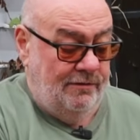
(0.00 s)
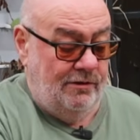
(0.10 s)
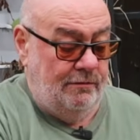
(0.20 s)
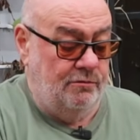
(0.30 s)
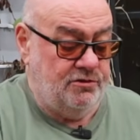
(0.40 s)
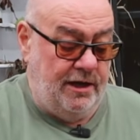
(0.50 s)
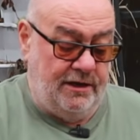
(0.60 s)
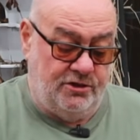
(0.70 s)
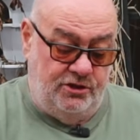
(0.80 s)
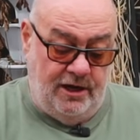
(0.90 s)
Right, what was
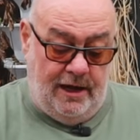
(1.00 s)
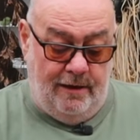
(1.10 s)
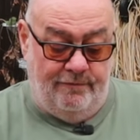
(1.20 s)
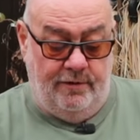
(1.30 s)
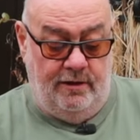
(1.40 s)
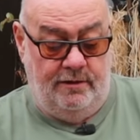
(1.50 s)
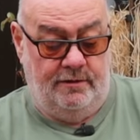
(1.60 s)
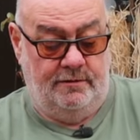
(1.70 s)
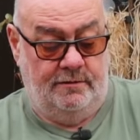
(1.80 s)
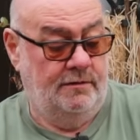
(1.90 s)
next? Java.
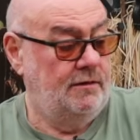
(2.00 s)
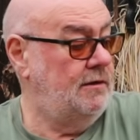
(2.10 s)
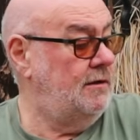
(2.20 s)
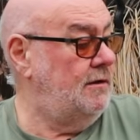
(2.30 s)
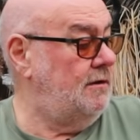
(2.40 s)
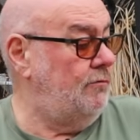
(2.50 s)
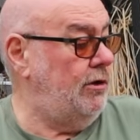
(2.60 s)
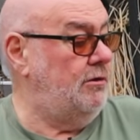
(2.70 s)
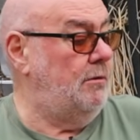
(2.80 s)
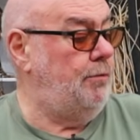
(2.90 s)

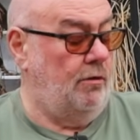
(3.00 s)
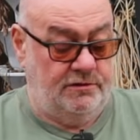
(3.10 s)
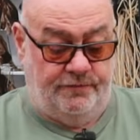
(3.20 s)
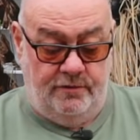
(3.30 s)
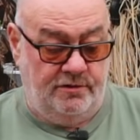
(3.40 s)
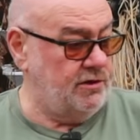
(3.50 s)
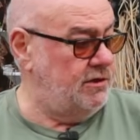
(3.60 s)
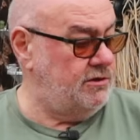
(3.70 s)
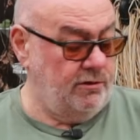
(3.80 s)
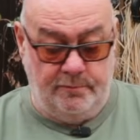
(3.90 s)
Right on the box first
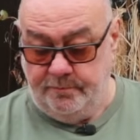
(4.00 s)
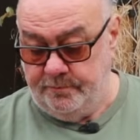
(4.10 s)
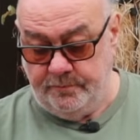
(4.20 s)
this time.